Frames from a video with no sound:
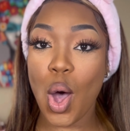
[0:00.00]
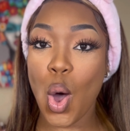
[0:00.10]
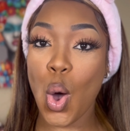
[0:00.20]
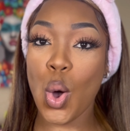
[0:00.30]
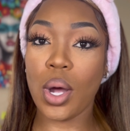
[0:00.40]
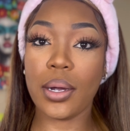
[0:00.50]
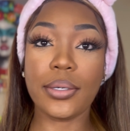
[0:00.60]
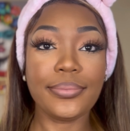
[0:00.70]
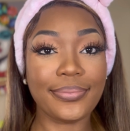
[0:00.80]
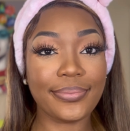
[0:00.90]
or
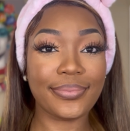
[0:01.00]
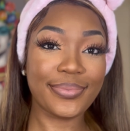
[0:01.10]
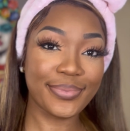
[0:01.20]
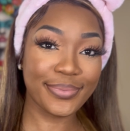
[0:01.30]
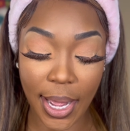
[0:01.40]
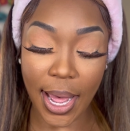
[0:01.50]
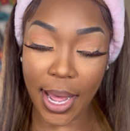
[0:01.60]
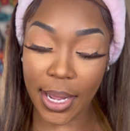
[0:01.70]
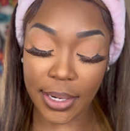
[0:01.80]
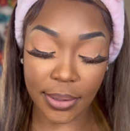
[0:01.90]

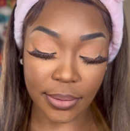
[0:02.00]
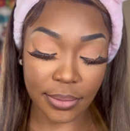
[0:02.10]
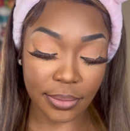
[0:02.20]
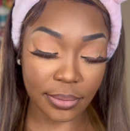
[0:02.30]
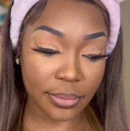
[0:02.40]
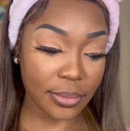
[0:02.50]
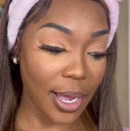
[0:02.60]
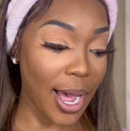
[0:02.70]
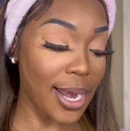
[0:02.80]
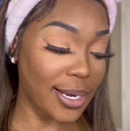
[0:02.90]
add
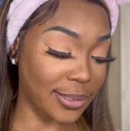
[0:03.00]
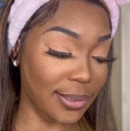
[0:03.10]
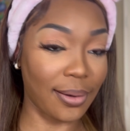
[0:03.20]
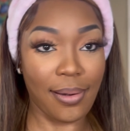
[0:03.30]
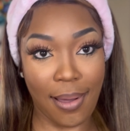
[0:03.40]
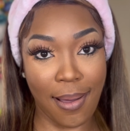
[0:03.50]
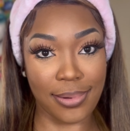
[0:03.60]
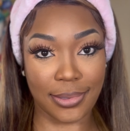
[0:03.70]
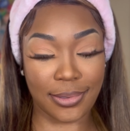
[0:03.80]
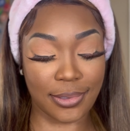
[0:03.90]
a little
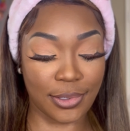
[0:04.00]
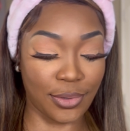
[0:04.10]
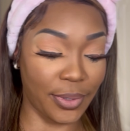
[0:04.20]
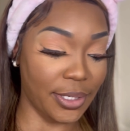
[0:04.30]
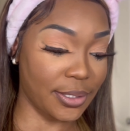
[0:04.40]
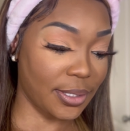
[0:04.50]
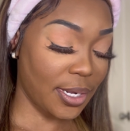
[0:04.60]
gloss to it.